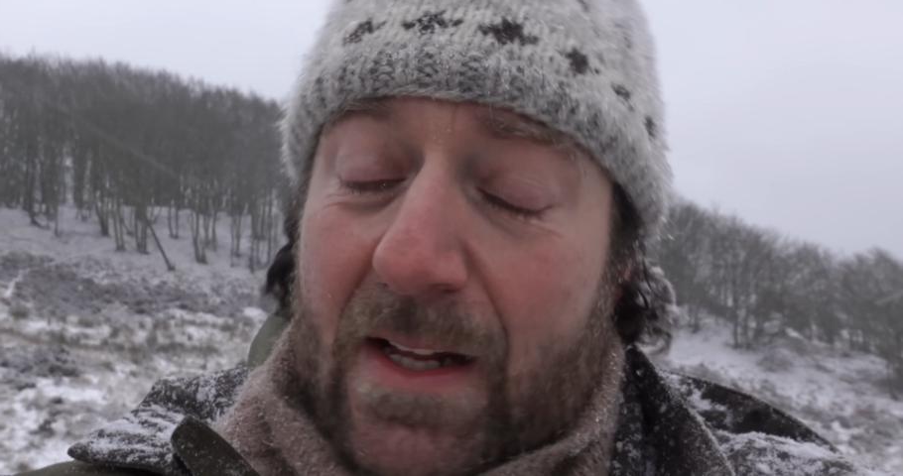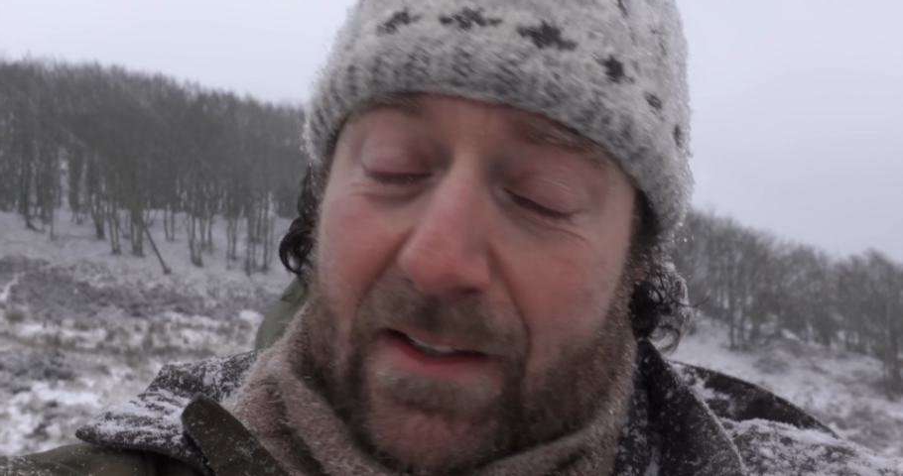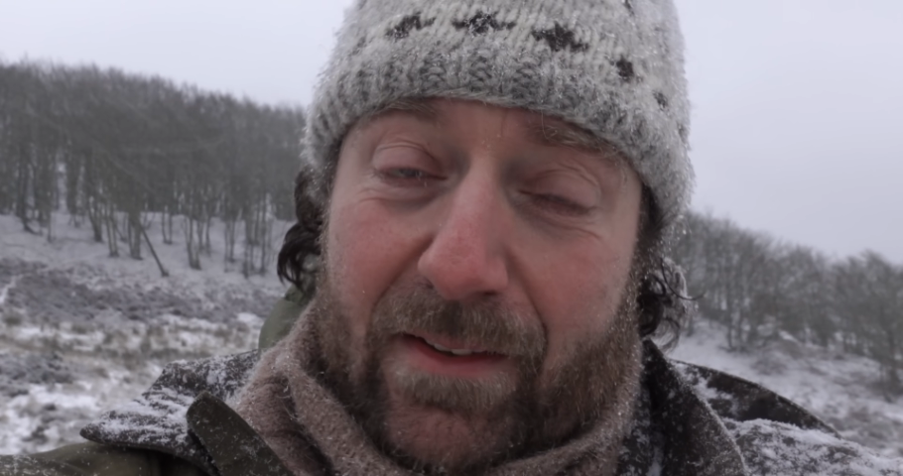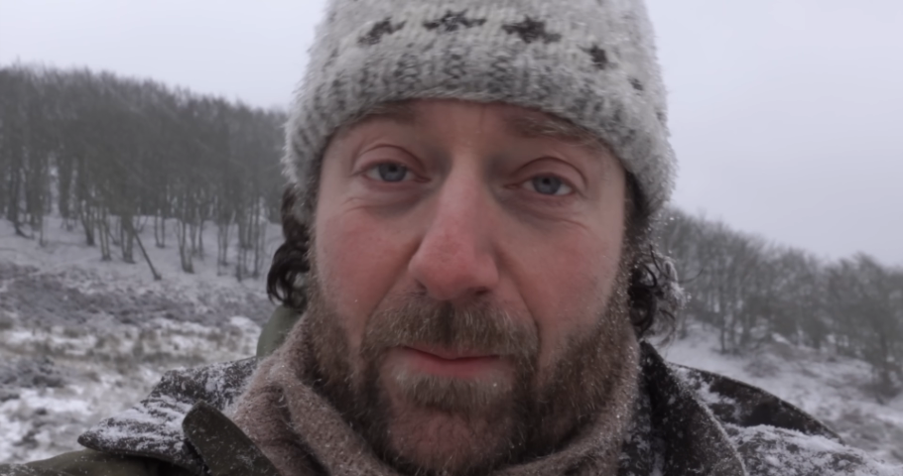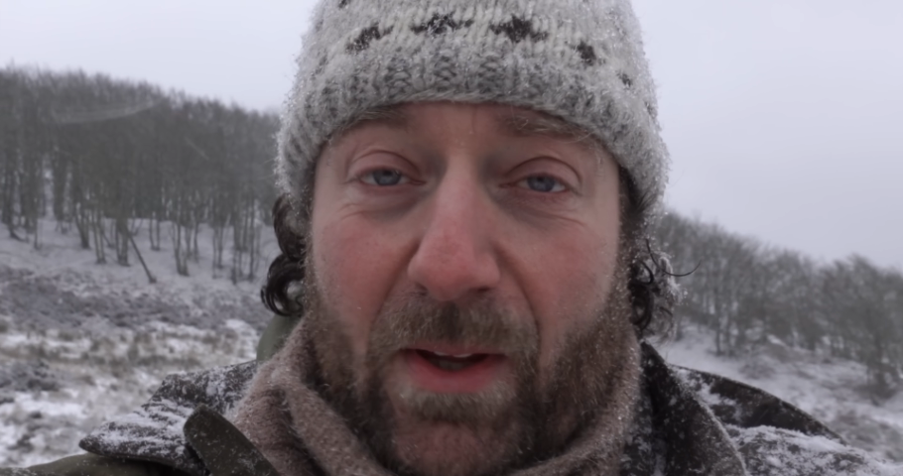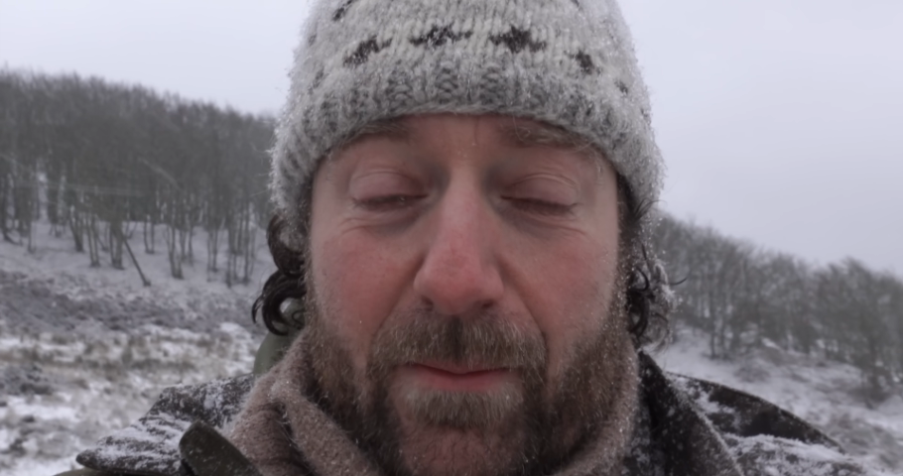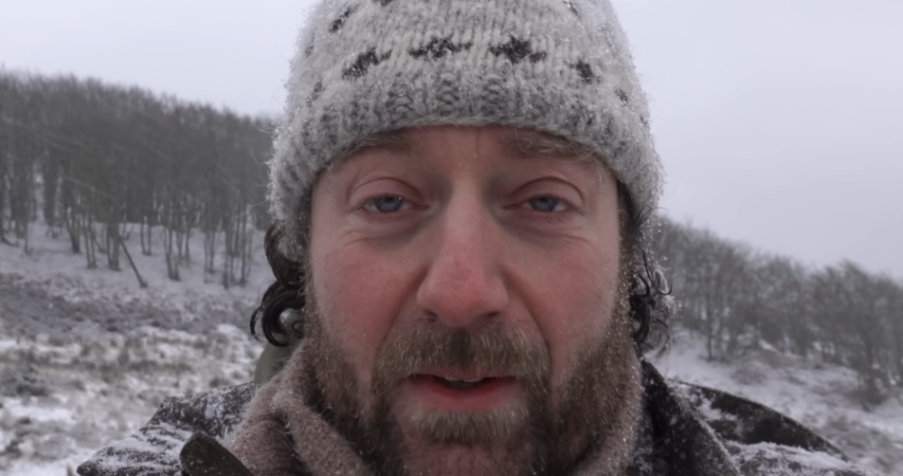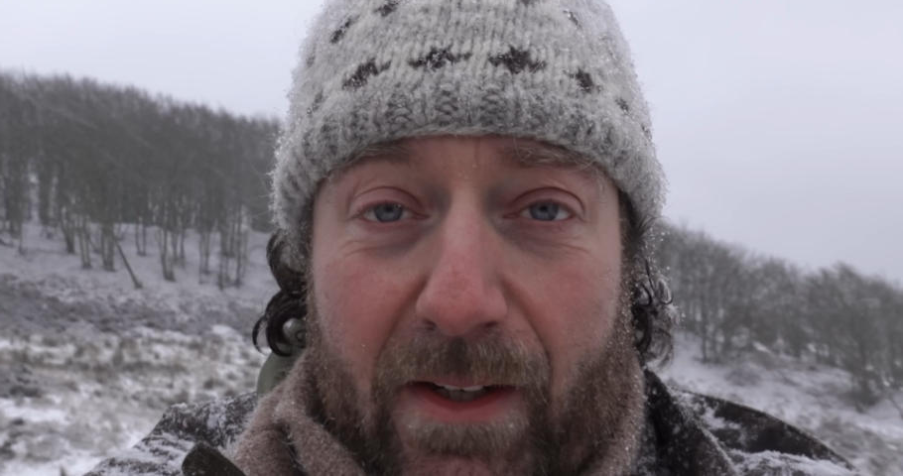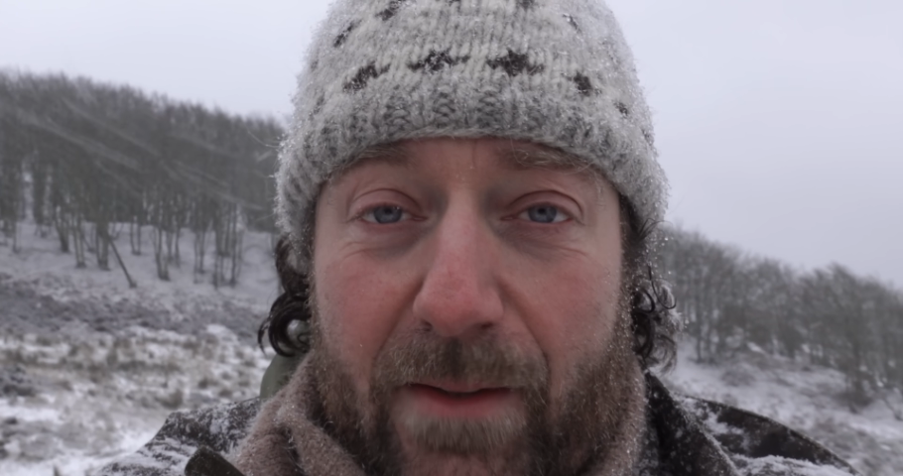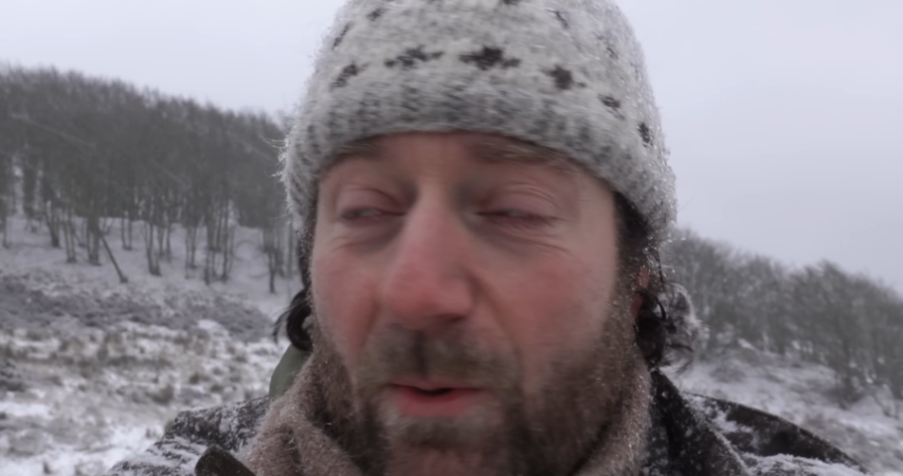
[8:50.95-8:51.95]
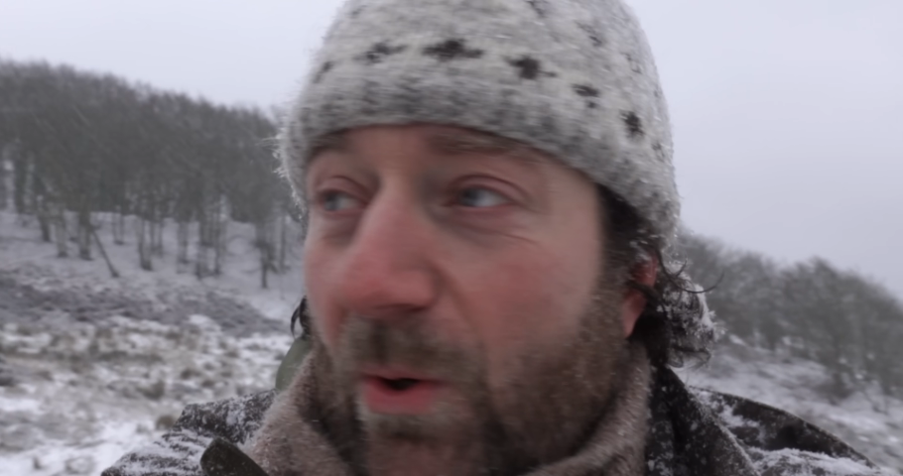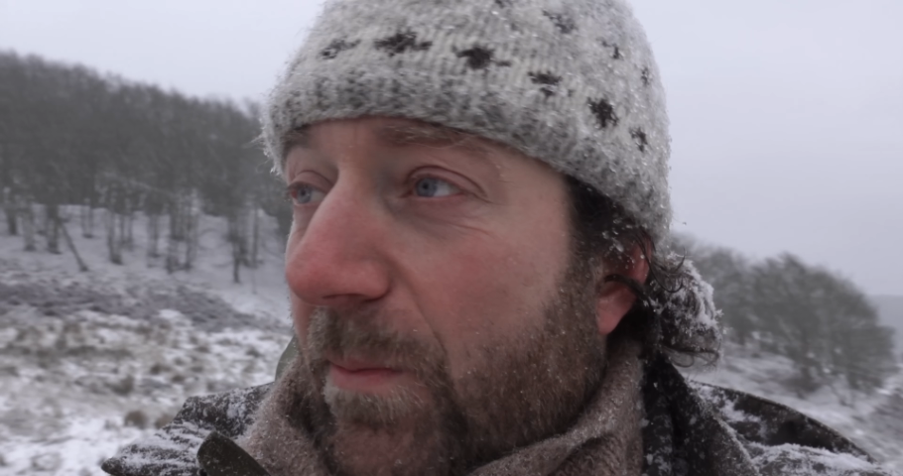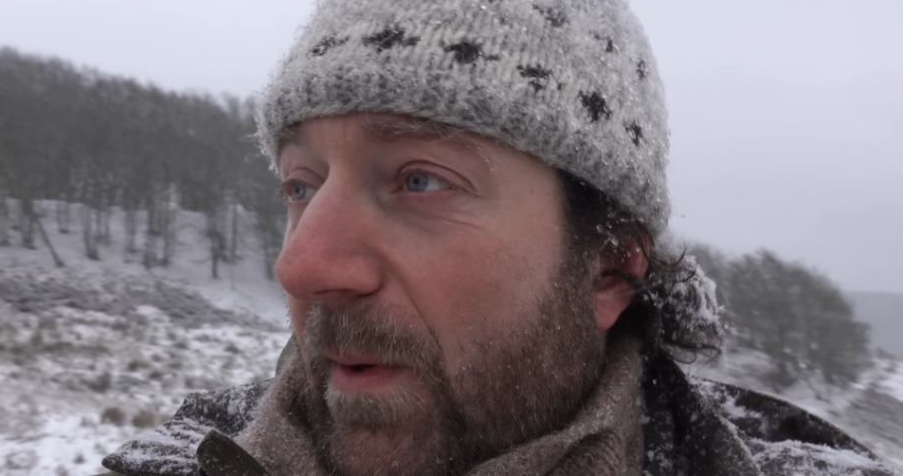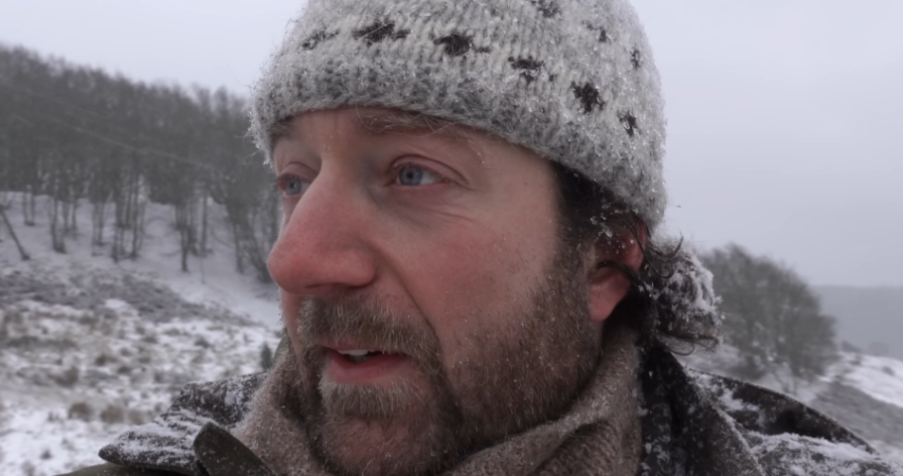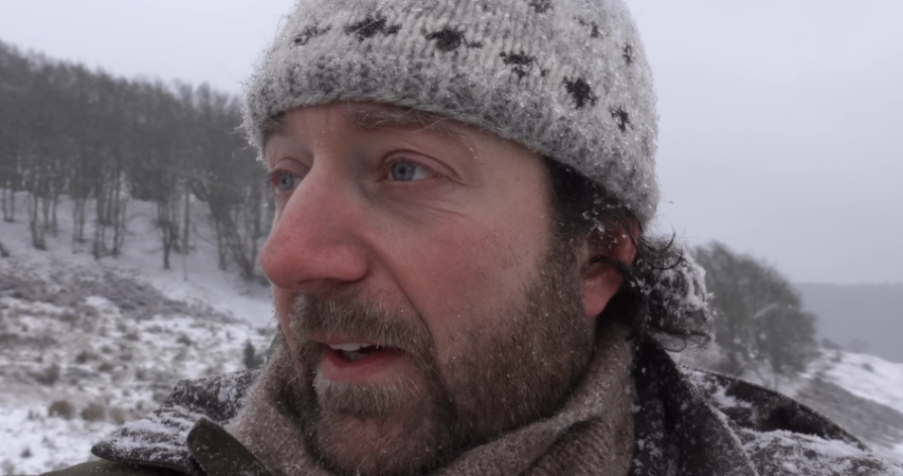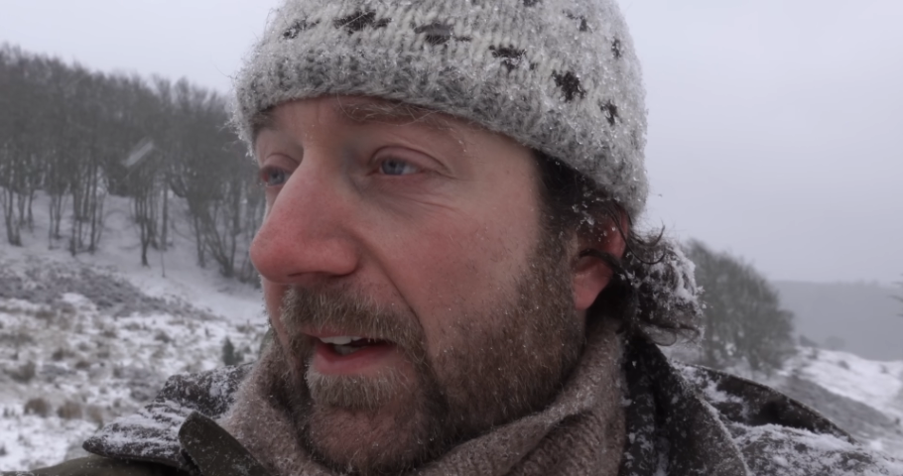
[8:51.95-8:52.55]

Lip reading: sometimes a little more, but